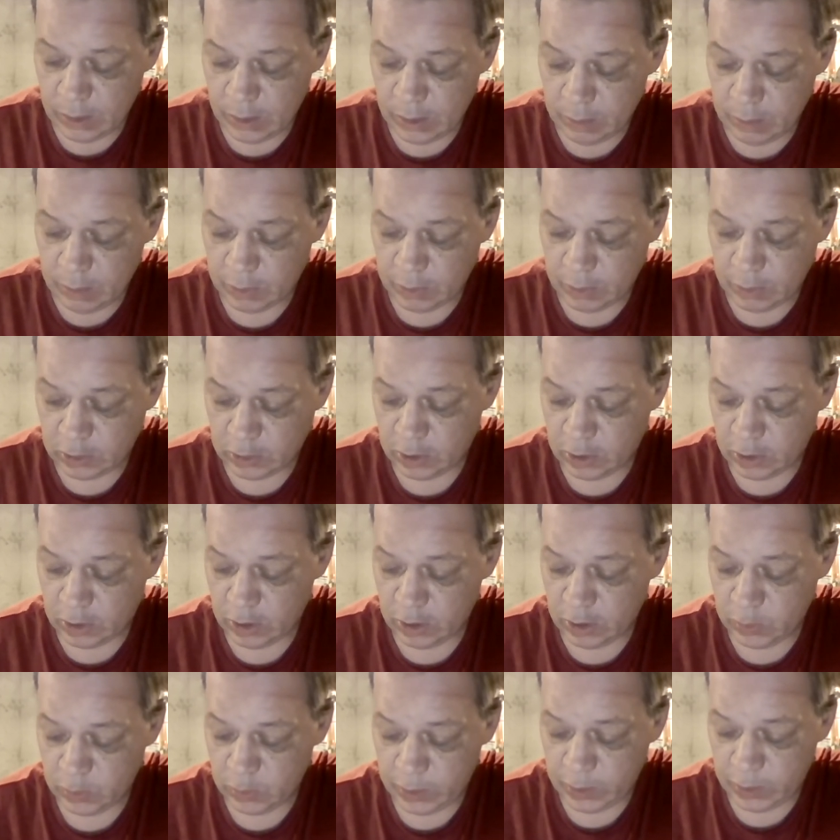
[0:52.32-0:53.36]
Because
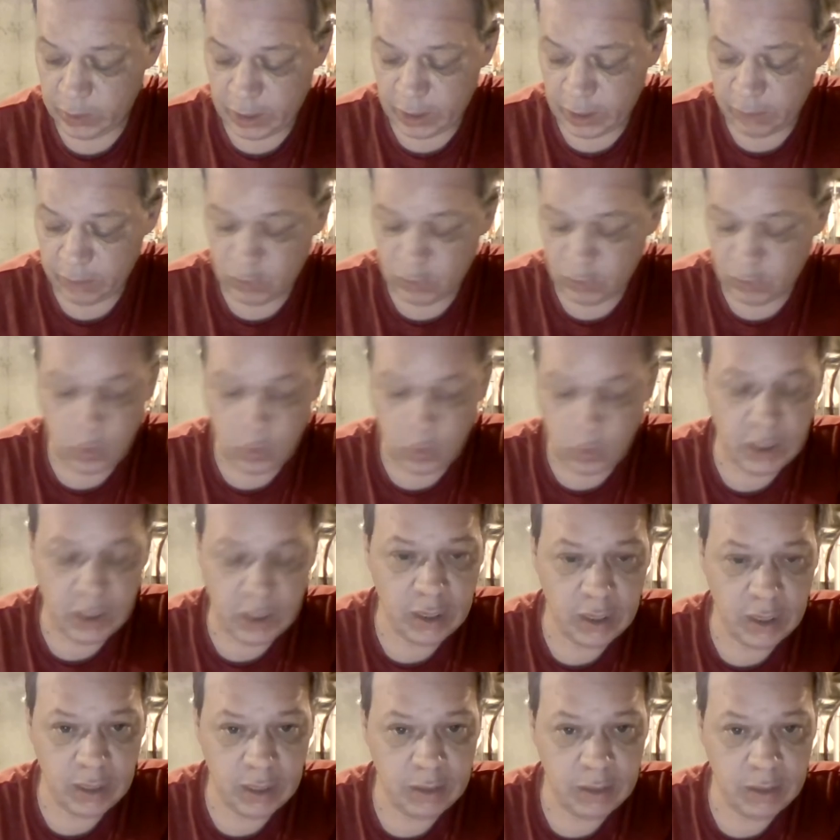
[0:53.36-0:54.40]
currently we have
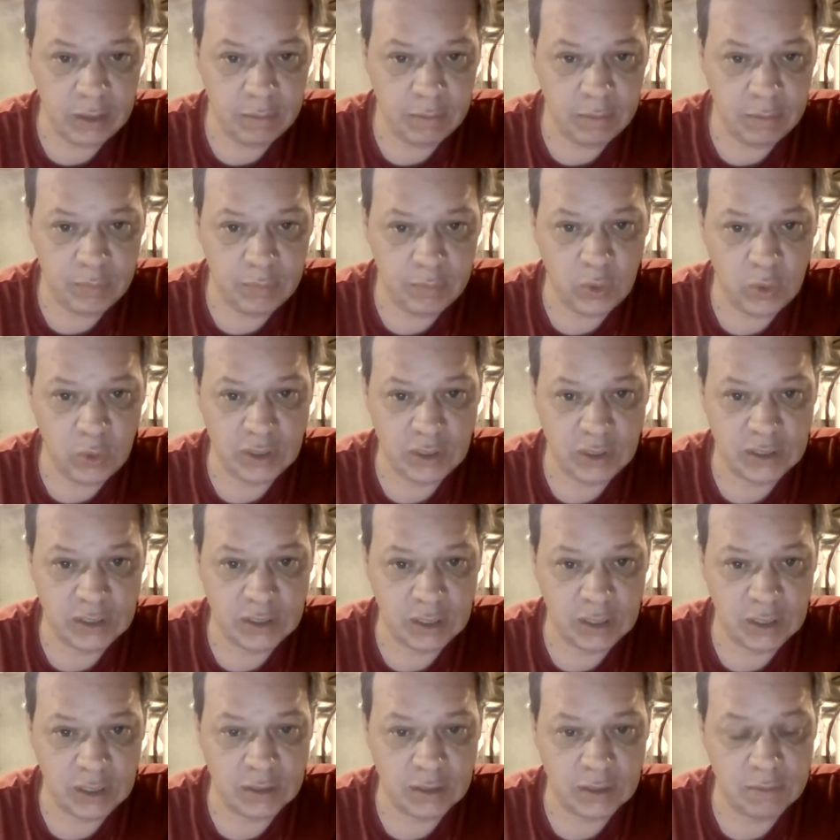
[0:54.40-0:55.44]

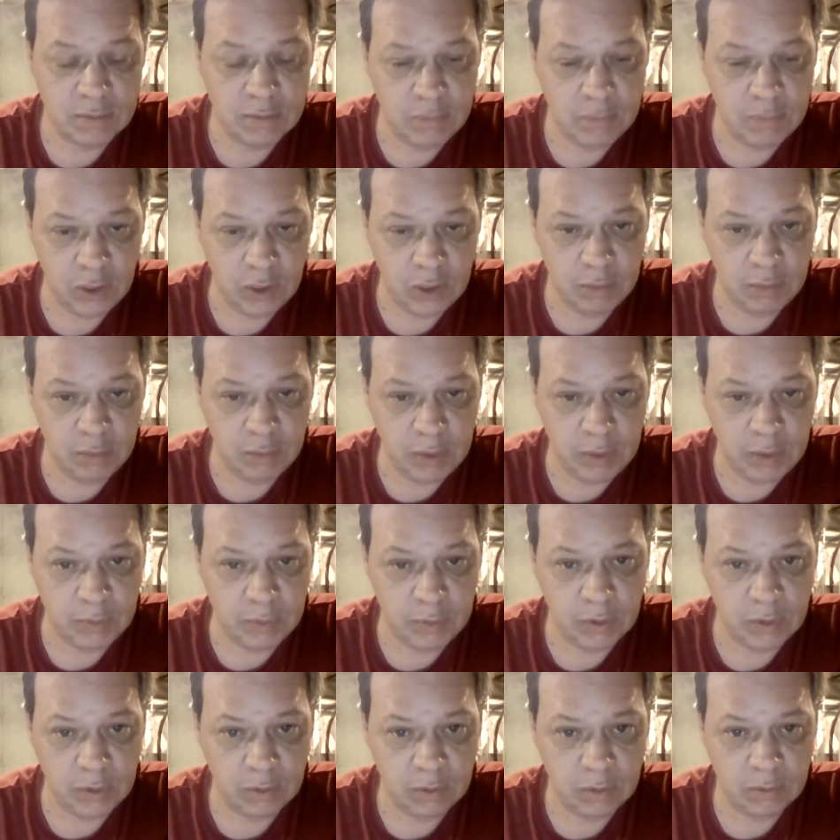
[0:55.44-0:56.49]
29.6 million
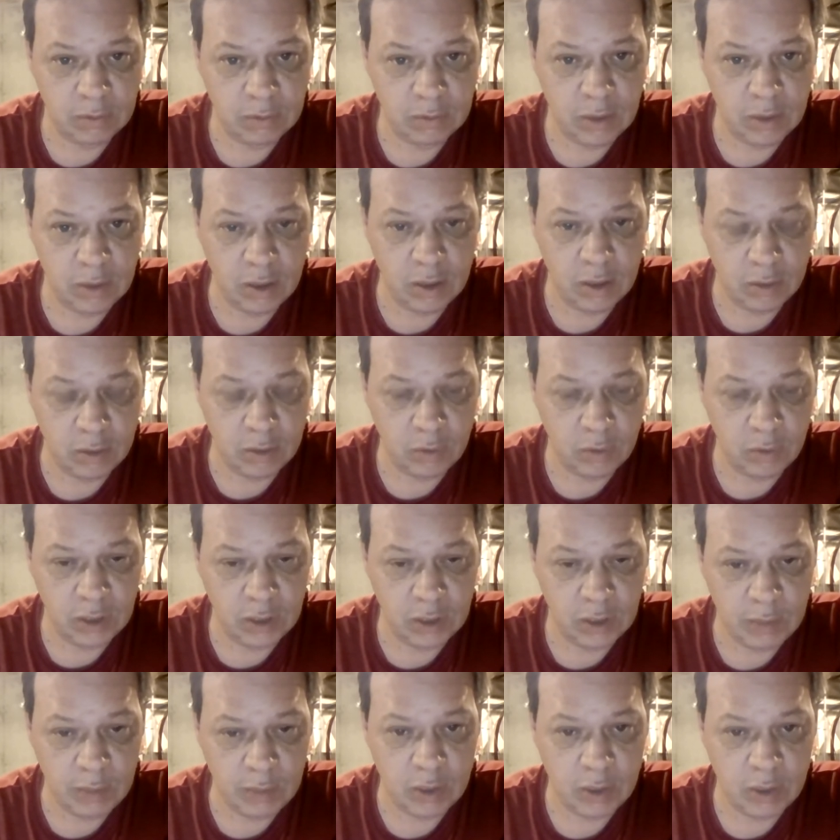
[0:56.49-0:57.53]
people on
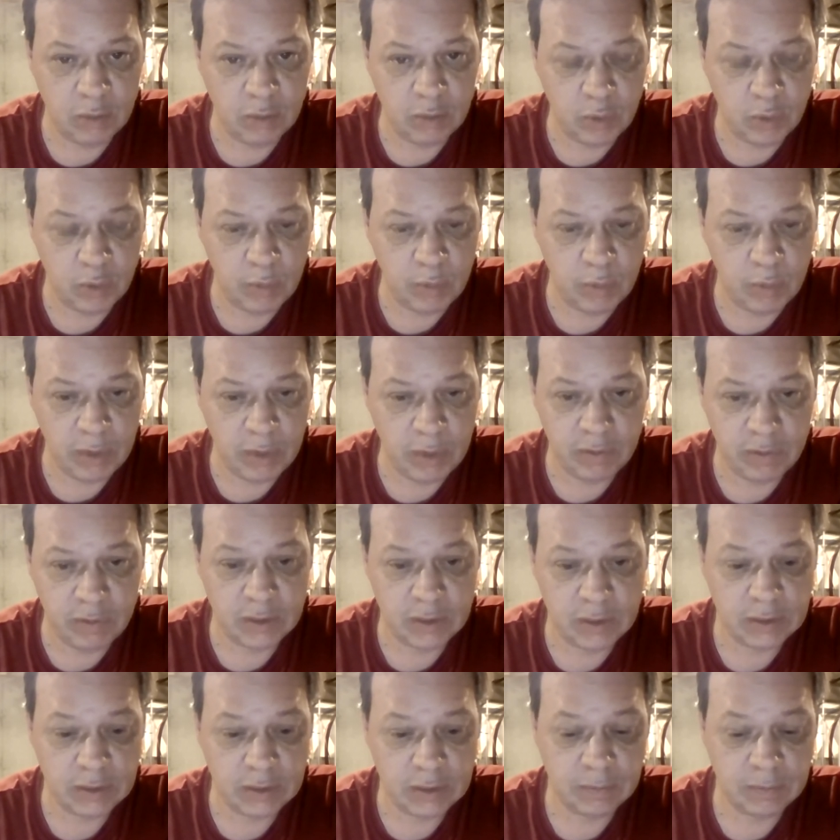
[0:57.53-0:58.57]
claiming unemployment
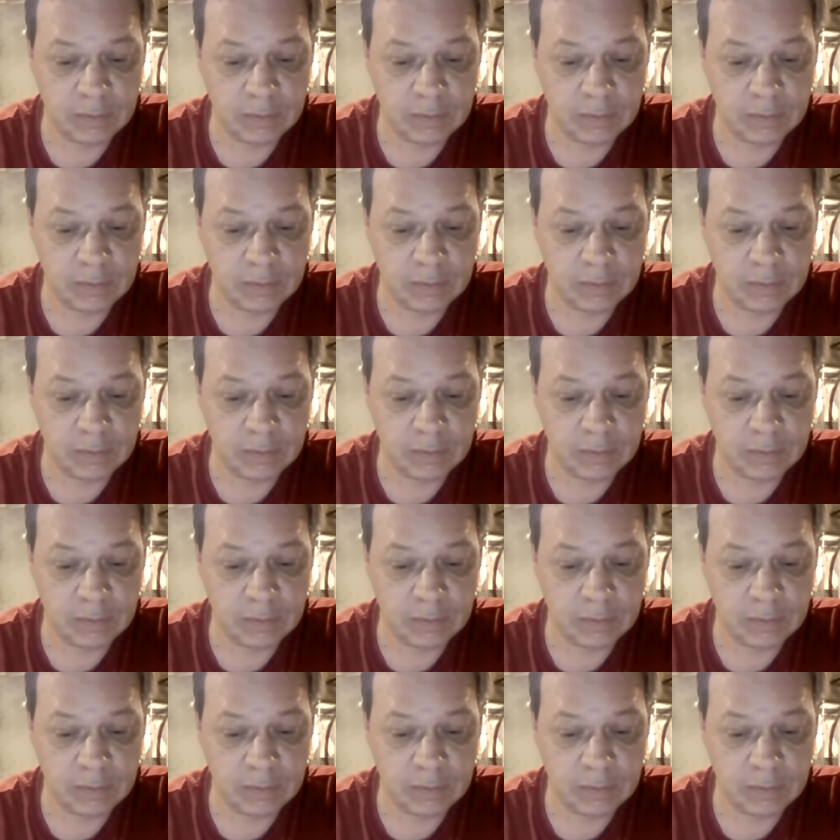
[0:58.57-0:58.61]
benefits.